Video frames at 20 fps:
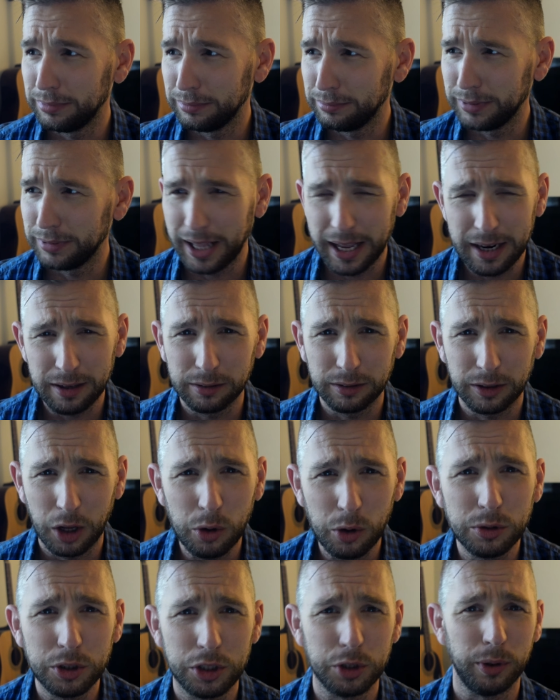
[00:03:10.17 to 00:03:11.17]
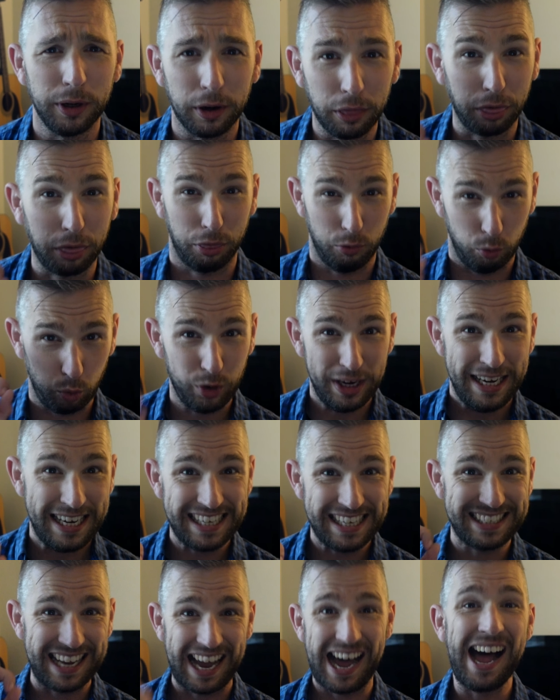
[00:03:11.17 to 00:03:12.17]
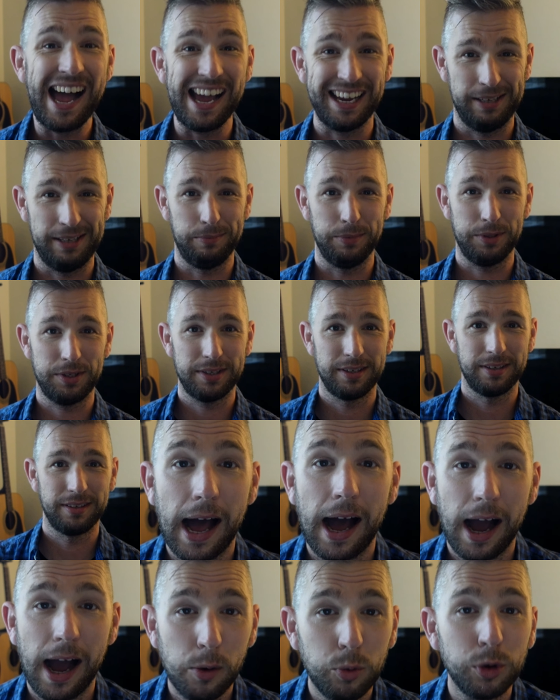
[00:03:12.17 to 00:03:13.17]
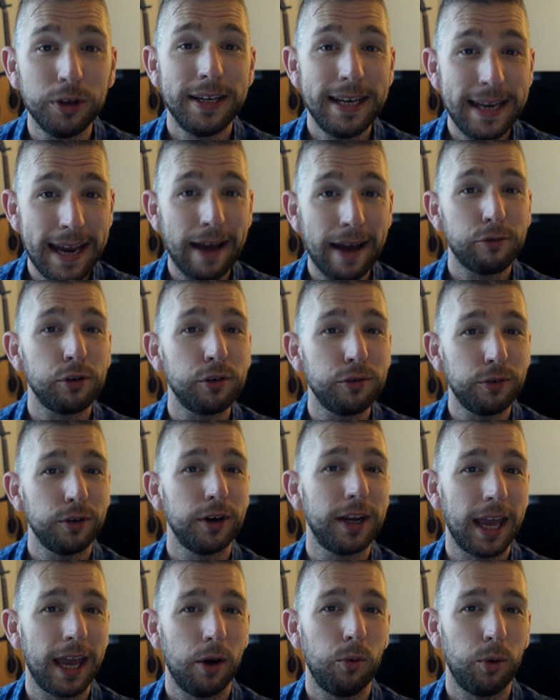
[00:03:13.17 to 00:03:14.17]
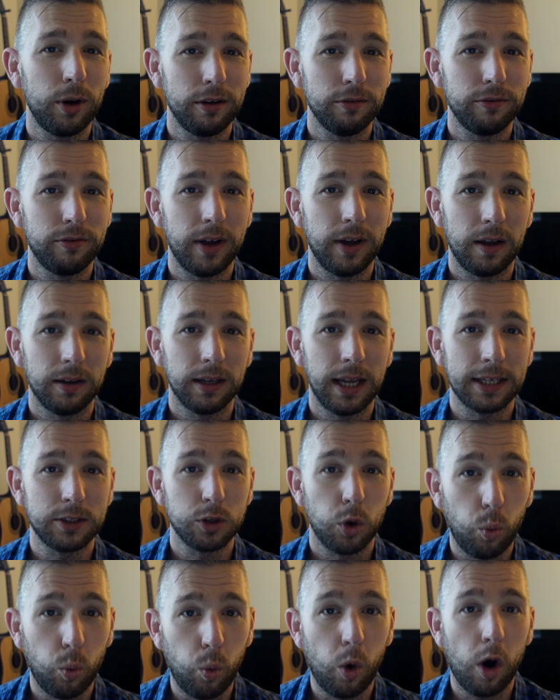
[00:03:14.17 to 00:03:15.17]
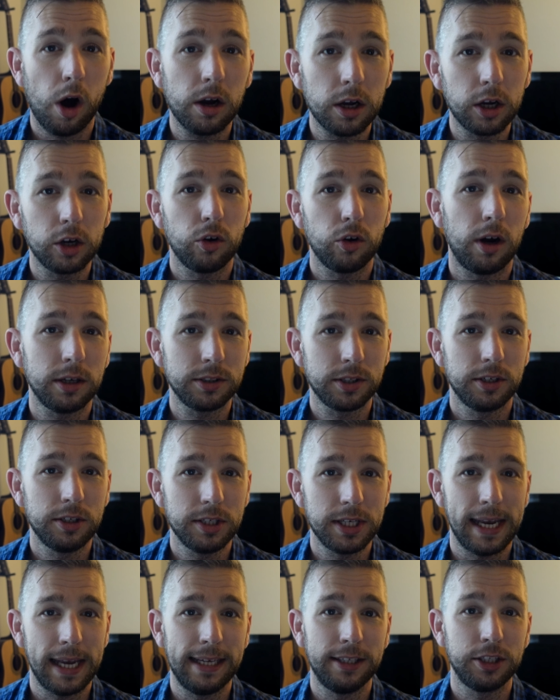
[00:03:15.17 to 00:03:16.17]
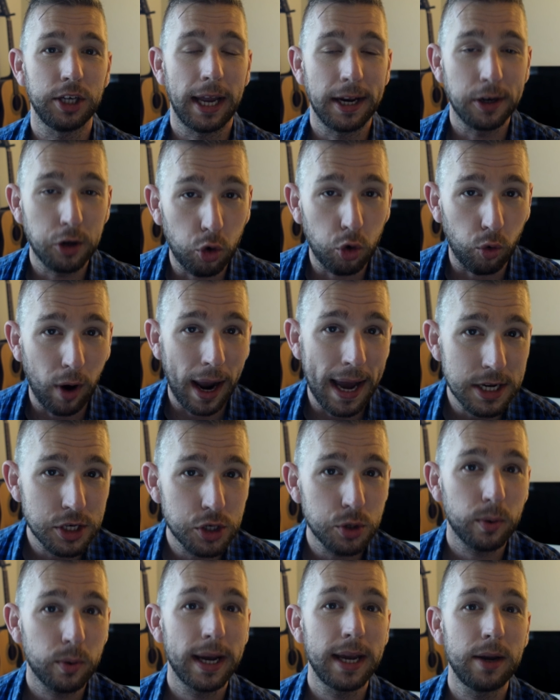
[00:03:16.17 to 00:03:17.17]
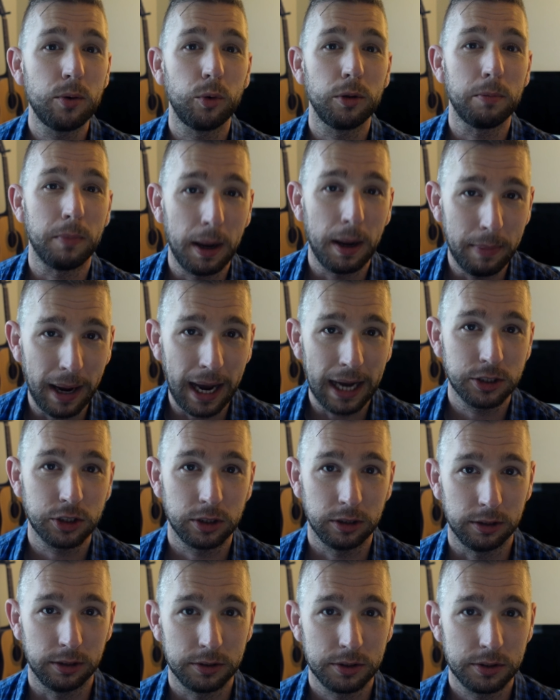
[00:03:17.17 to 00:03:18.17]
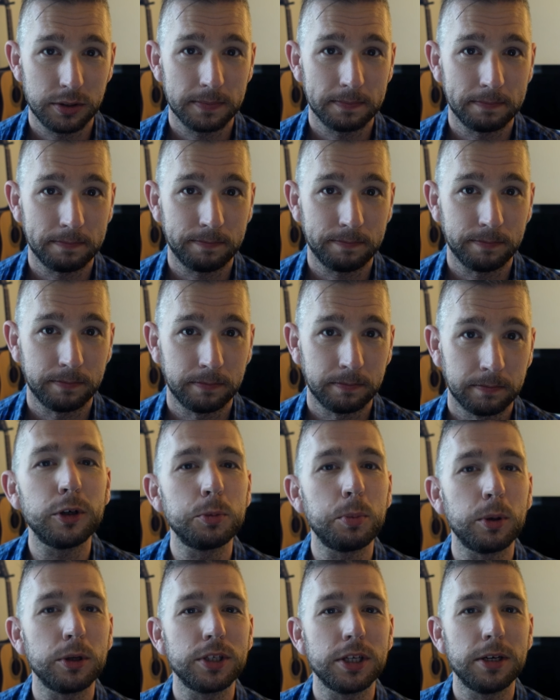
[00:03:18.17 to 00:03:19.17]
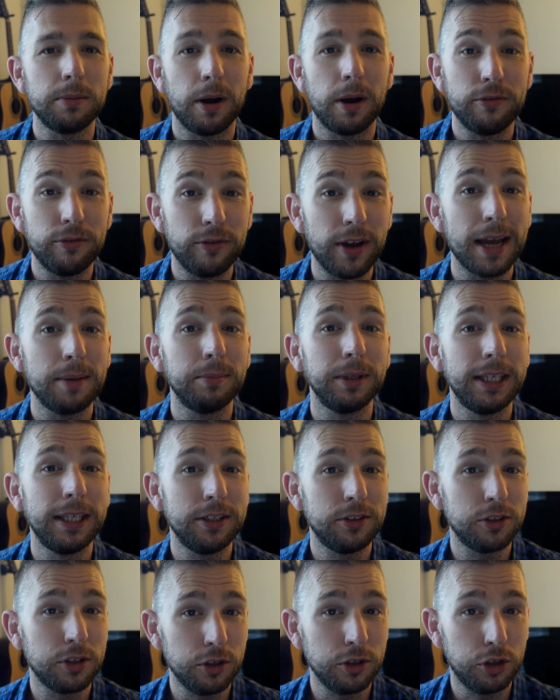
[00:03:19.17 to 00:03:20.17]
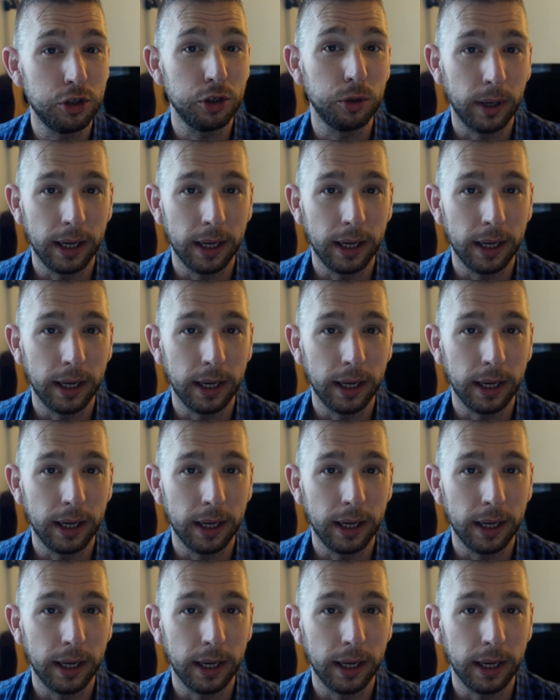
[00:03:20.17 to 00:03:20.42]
let alone do it 3 times. I will never forget what it felt like to walk across a stage and graduate with my bachelor's. I was the first person in my family to do